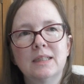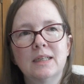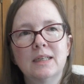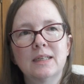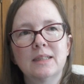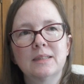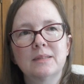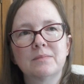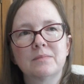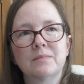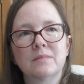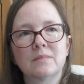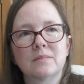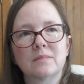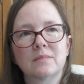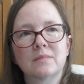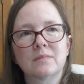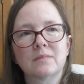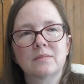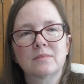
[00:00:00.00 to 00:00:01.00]
then I
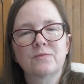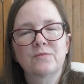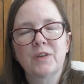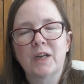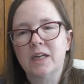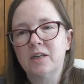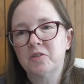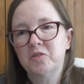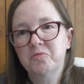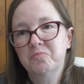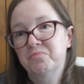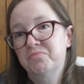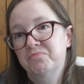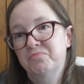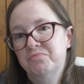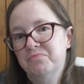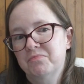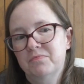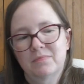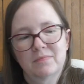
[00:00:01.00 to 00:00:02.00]
fail,
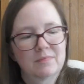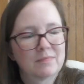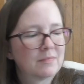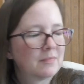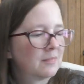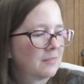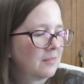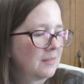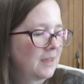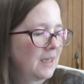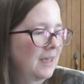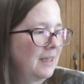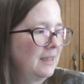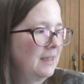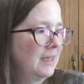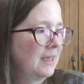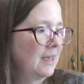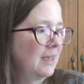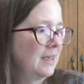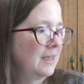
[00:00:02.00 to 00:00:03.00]

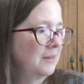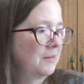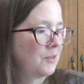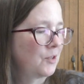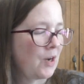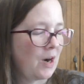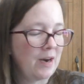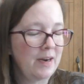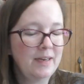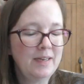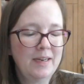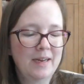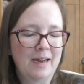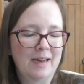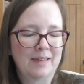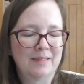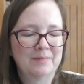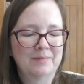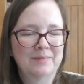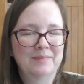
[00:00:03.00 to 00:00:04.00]
and then I try
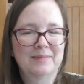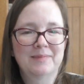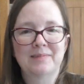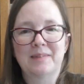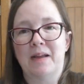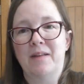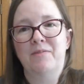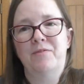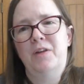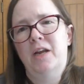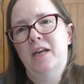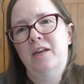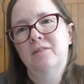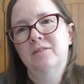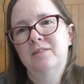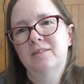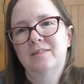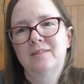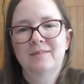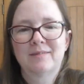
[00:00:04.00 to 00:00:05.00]
again,
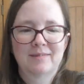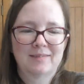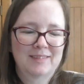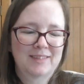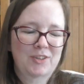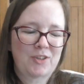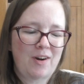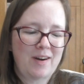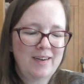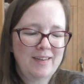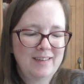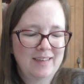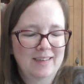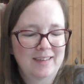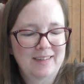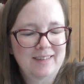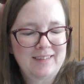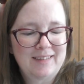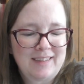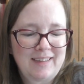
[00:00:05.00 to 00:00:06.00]
fail, try
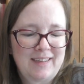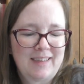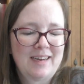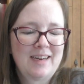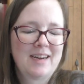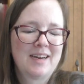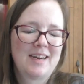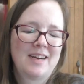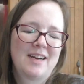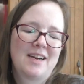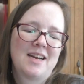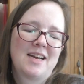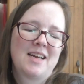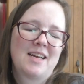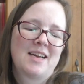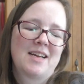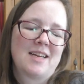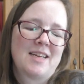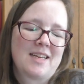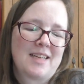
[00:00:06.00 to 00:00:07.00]
again.
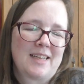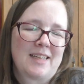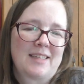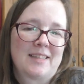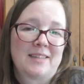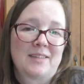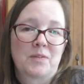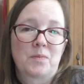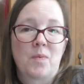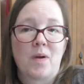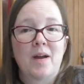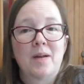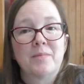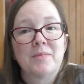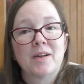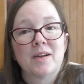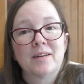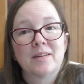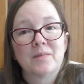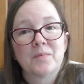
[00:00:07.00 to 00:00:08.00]
That's why
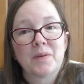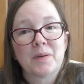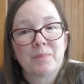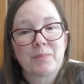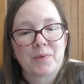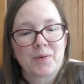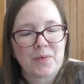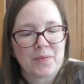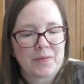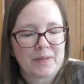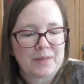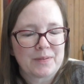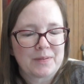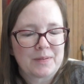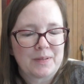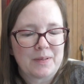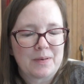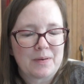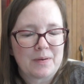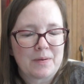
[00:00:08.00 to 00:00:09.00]
I'm not in WIPCO
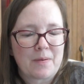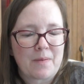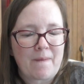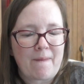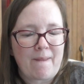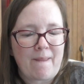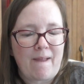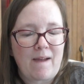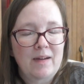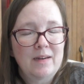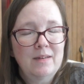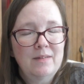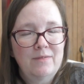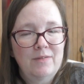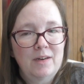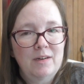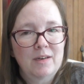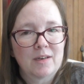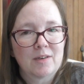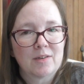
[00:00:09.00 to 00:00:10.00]
this year. I did
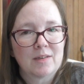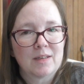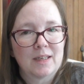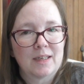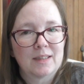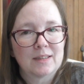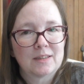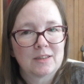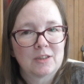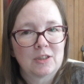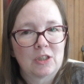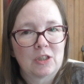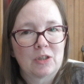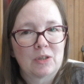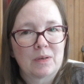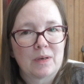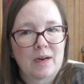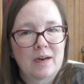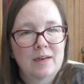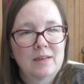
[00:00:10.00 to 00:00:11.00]
very good last
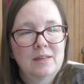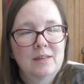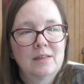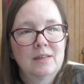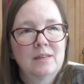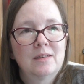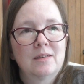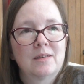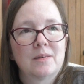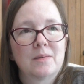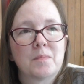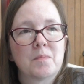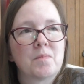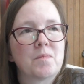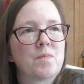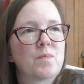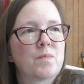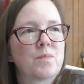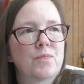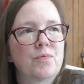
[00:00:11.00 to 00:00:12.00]
year. I did
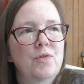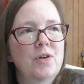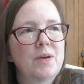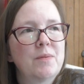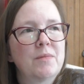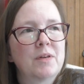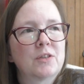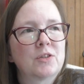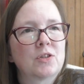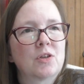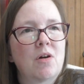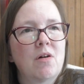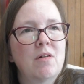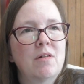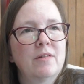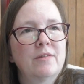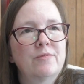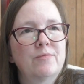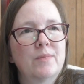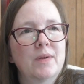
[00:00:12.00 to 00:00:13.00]
pretty much
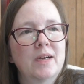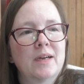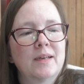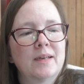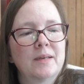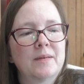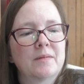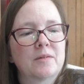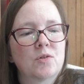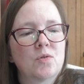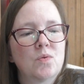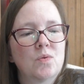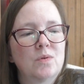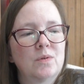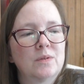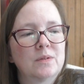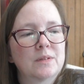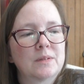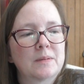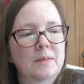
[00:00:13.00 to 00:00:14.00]
all of my
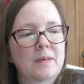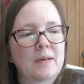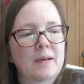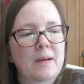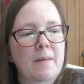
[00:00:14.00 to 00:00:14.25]
goals,